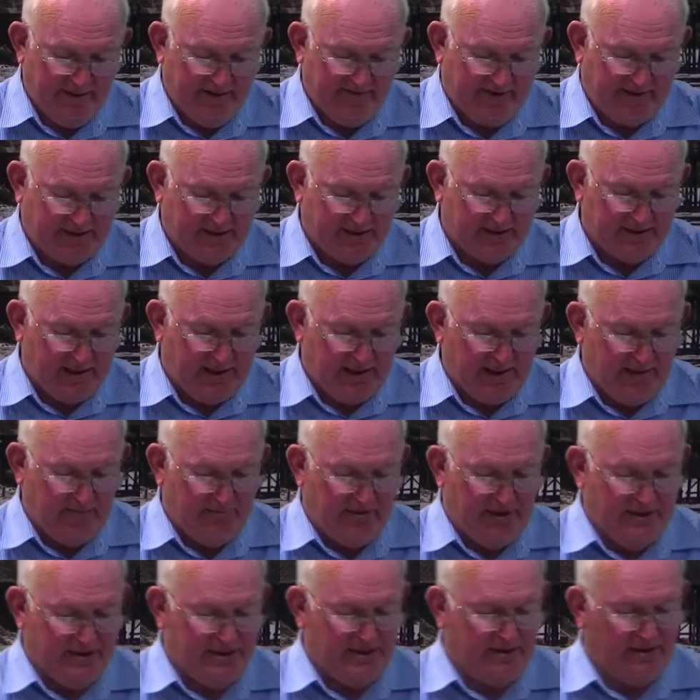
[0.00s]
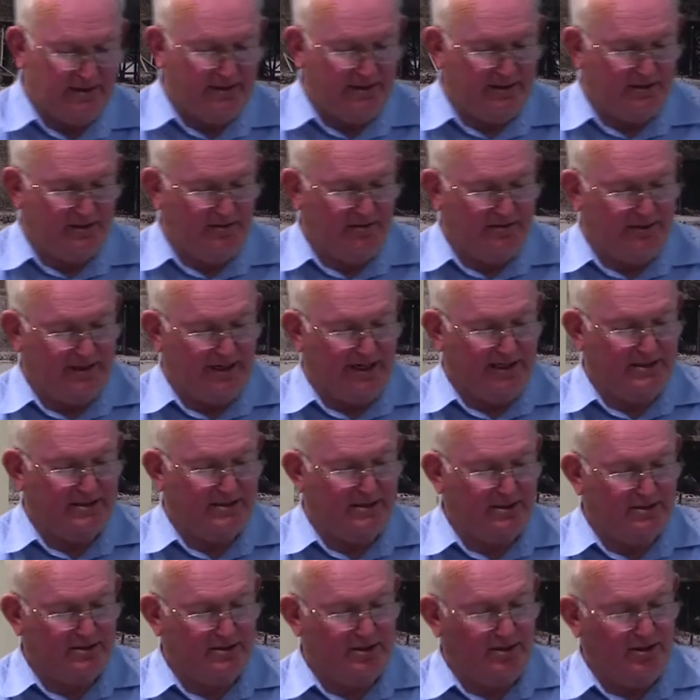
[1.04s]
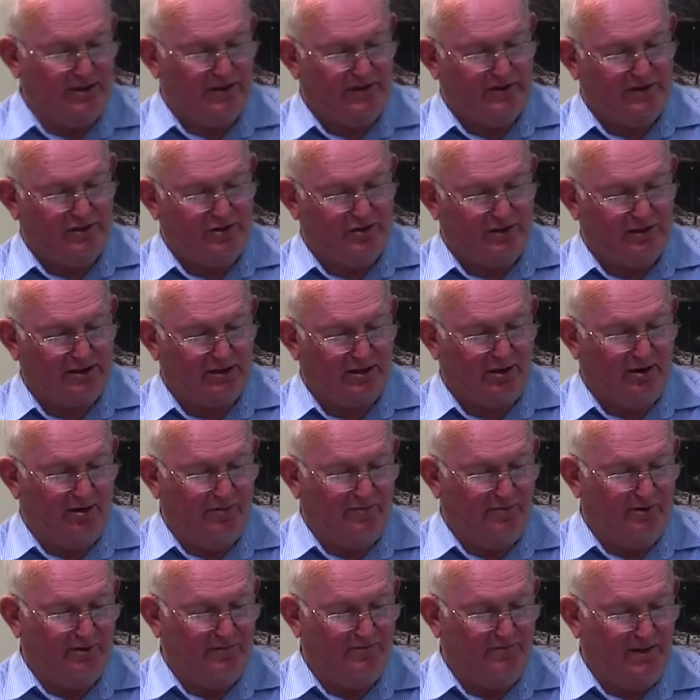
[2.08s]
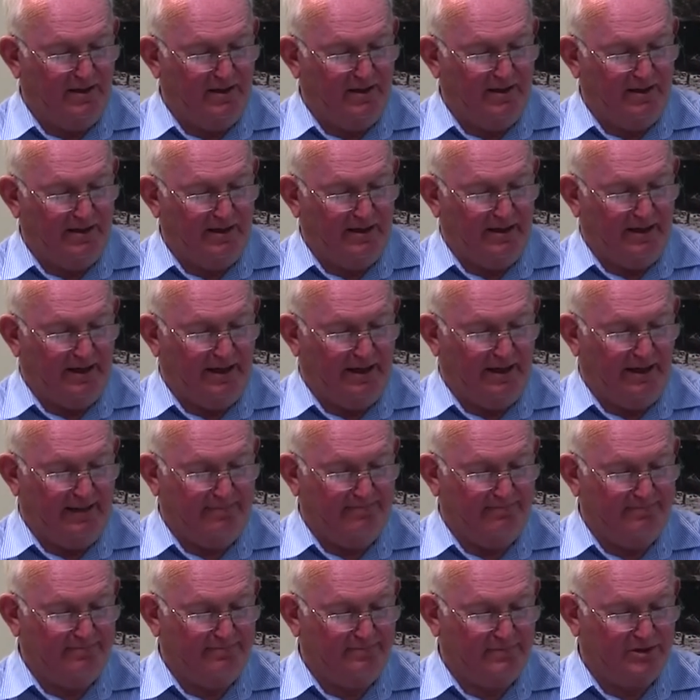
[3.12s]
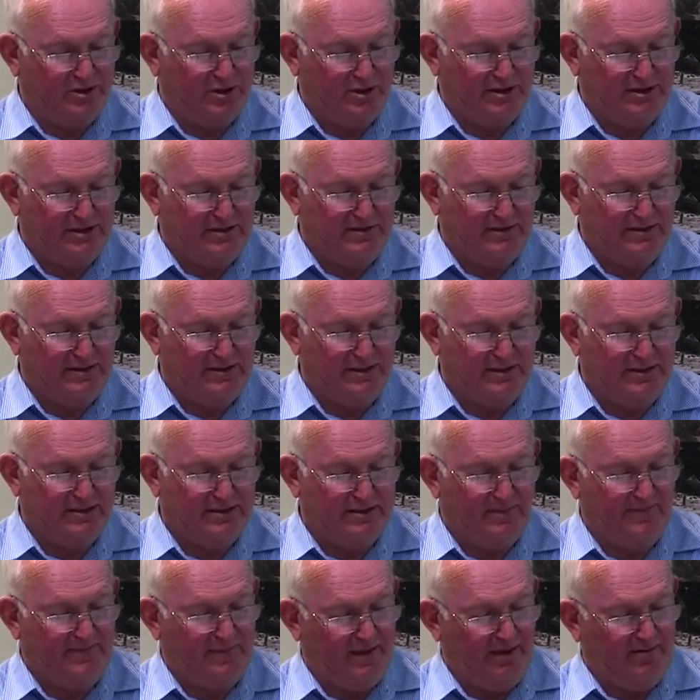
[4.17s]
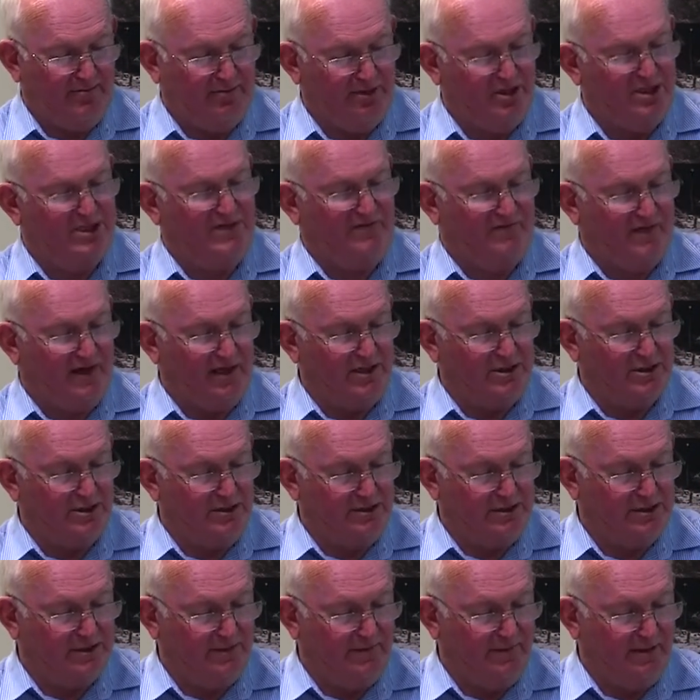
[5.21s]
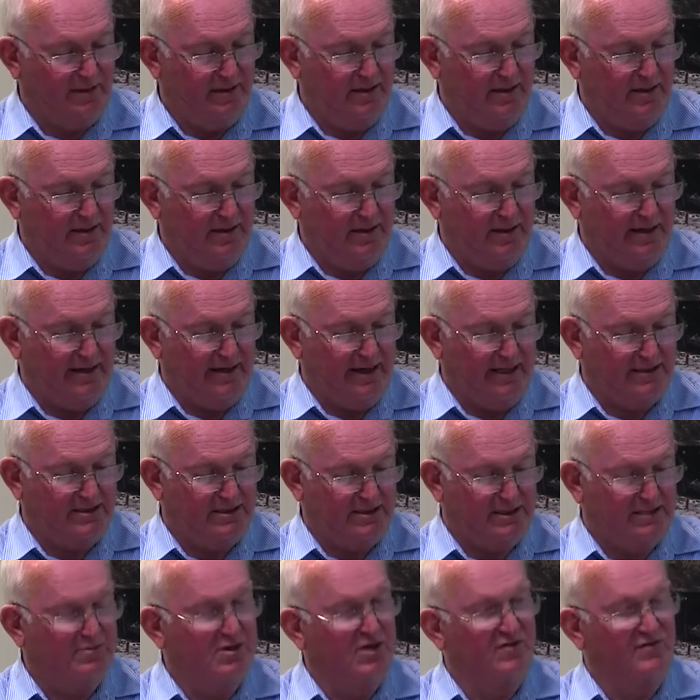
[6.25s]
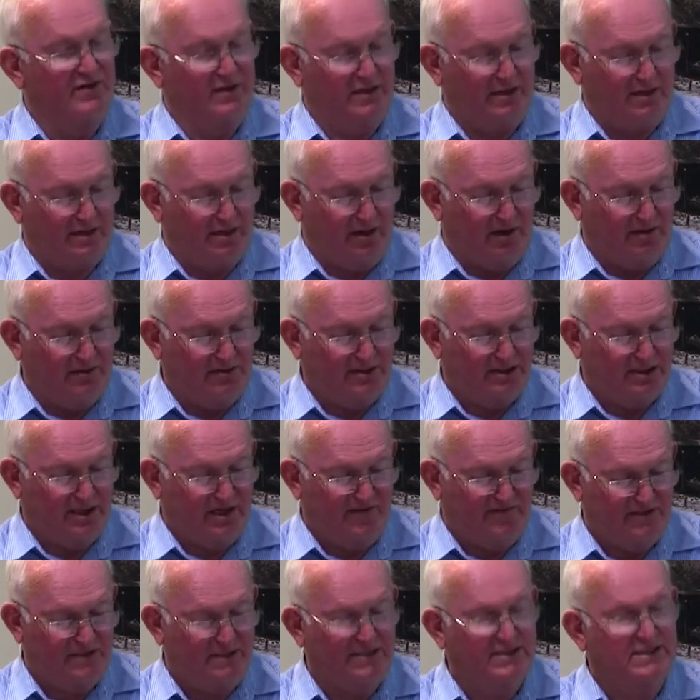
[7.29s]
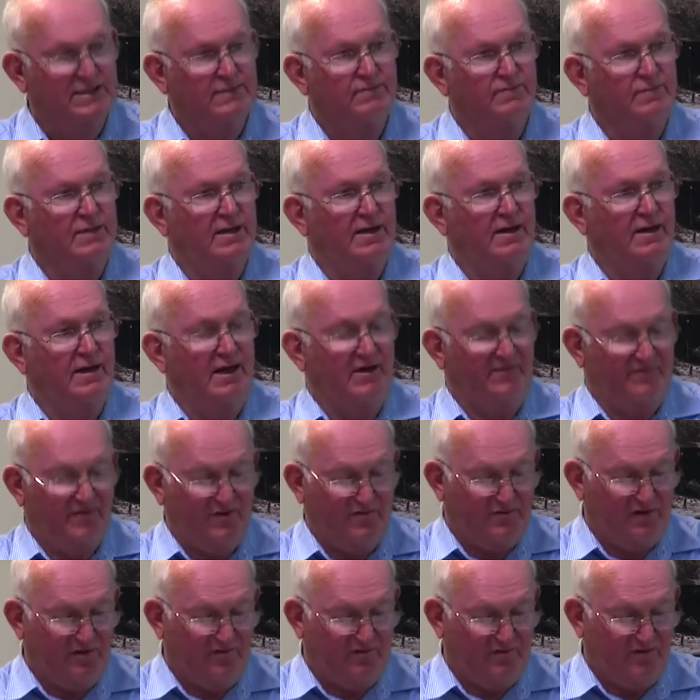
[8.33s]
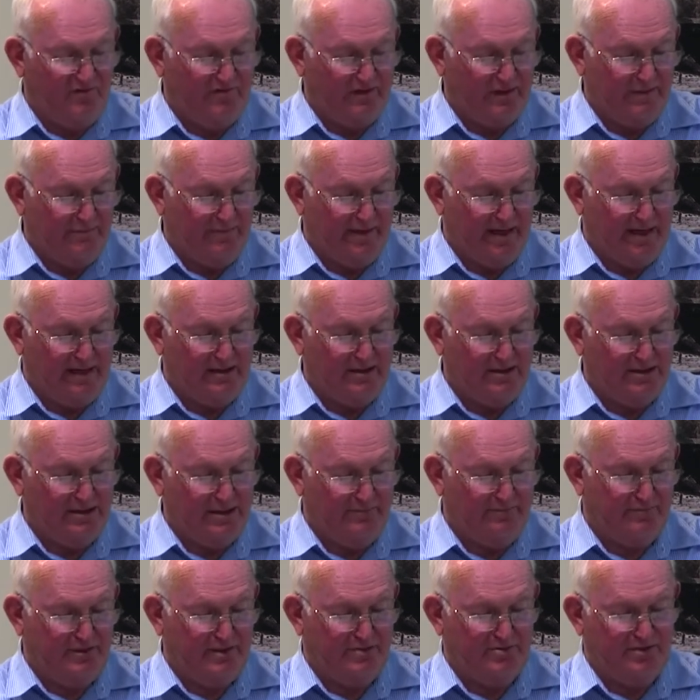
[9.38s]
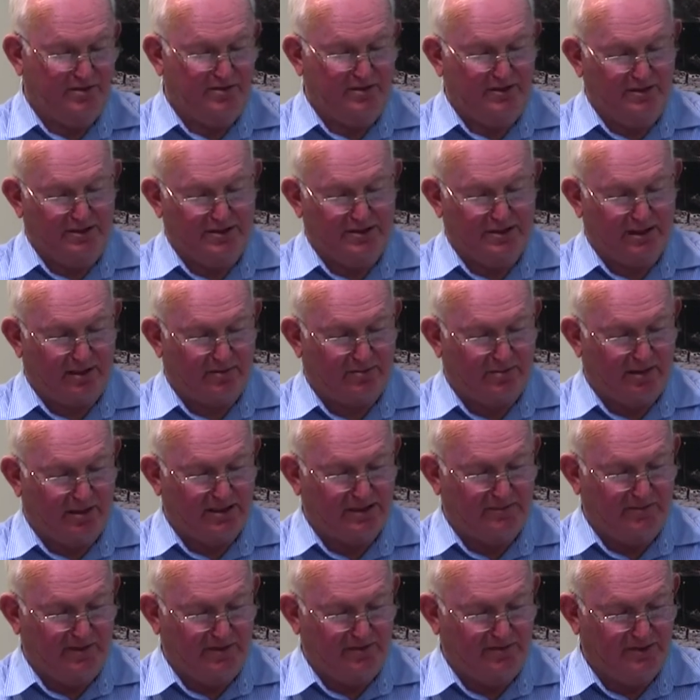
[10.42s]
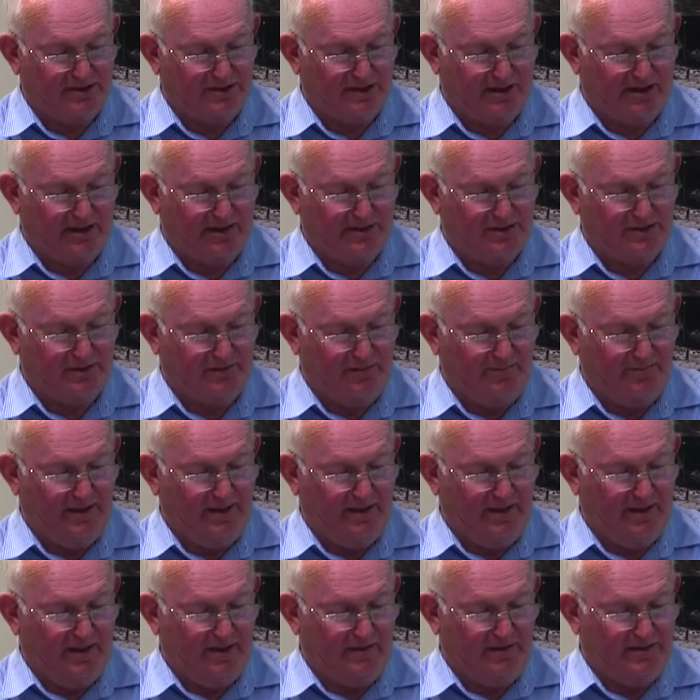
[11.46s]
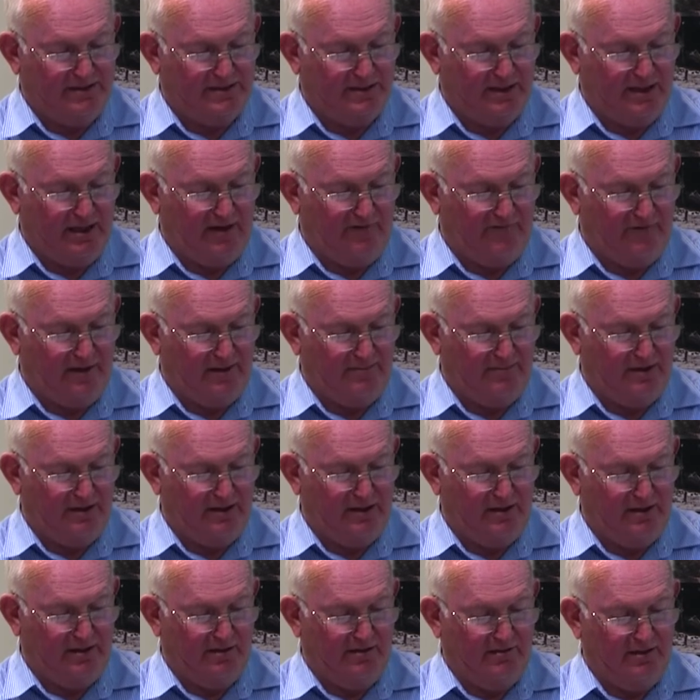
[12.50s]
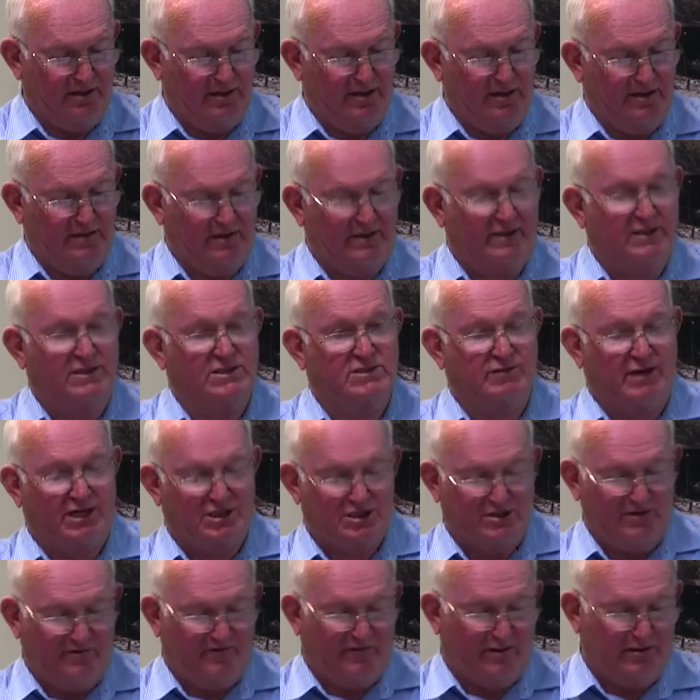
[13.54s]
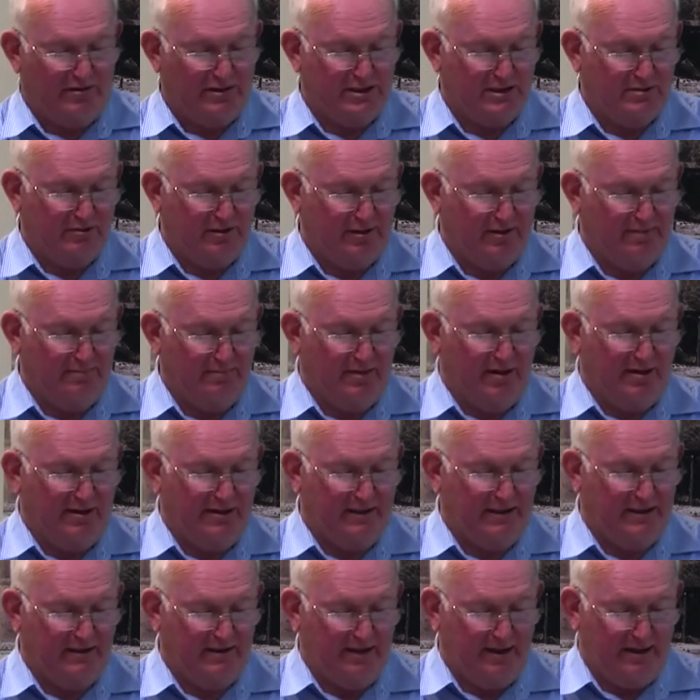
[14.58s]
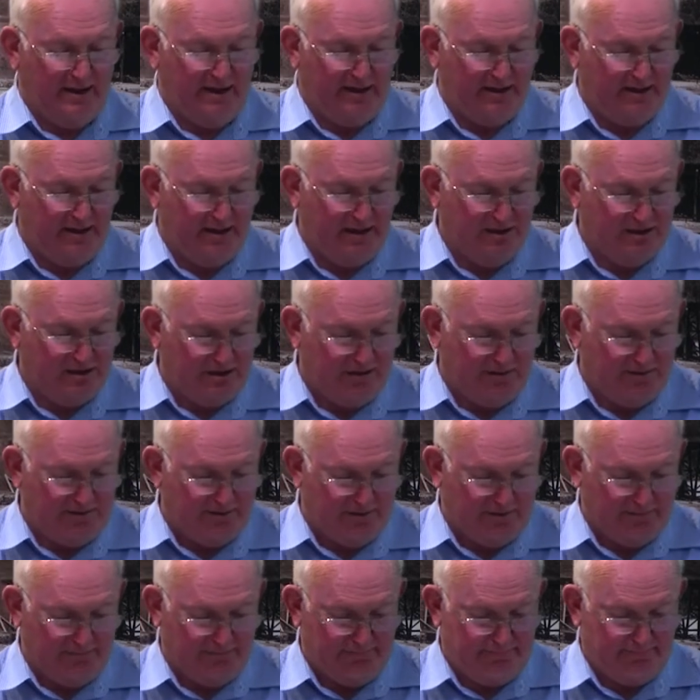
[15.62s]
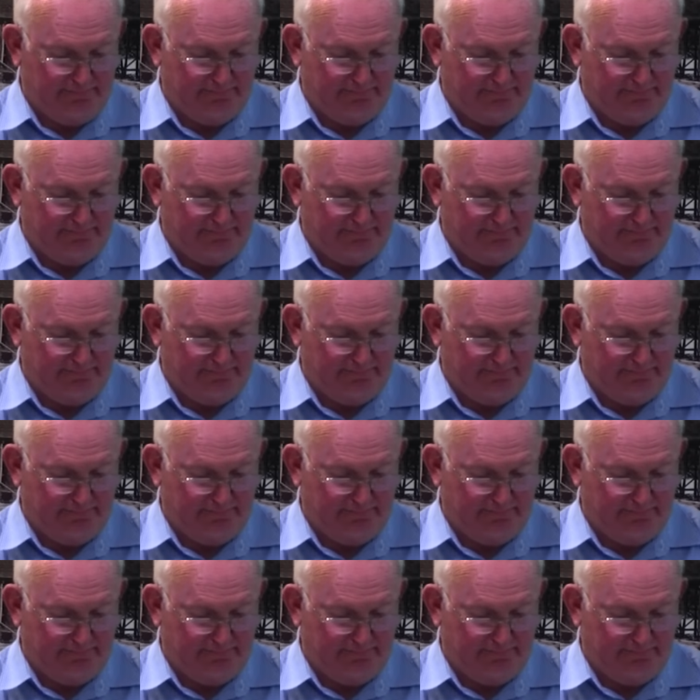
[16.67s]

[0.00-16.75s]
In fact, it's only recently in 2002 that the Joint Coal Board um, ceased to exist, with its functions and assets moving to coal services, a 50-50 partnership between the New South Wales Minerals Council the CFMEU, the Construction, Forestry, Mining and Energy Union.